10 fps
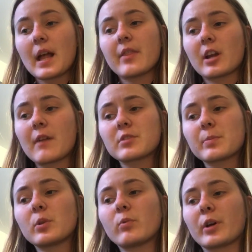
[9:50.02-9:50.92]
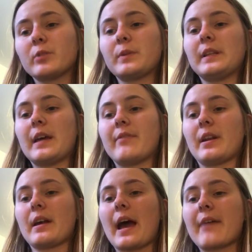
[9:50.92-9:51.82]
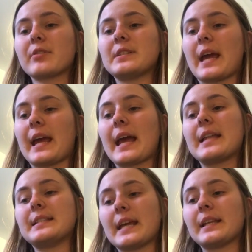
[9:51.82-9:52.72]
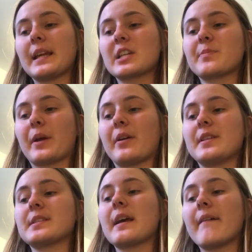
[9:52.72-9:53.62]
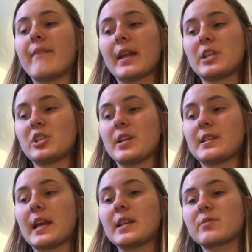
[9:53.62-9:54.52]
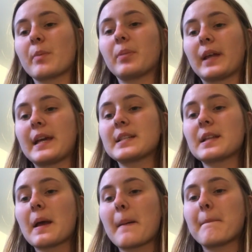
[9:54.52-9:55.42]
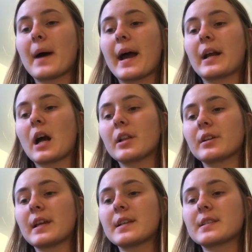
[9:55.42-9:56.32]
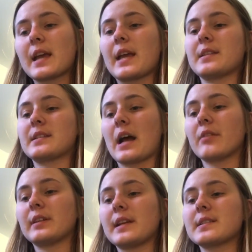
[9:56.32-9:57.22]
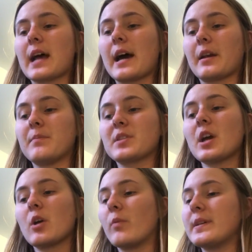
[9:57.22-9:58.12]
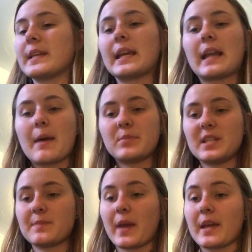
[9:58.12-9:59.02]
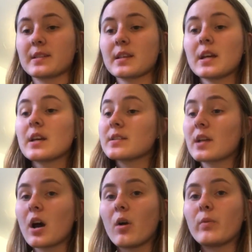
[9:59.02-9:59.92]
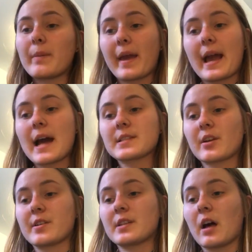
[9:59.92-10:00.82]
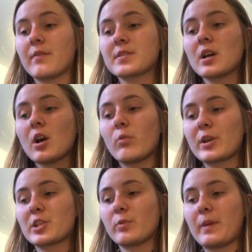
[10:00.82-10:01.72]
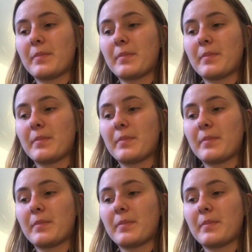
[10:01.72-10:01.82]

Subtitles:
The comfortable world we live in every day and daily experience vanishes and is replaced by colorless and soundless atoms whizzing in empty space. So we may ask ourselves, what should we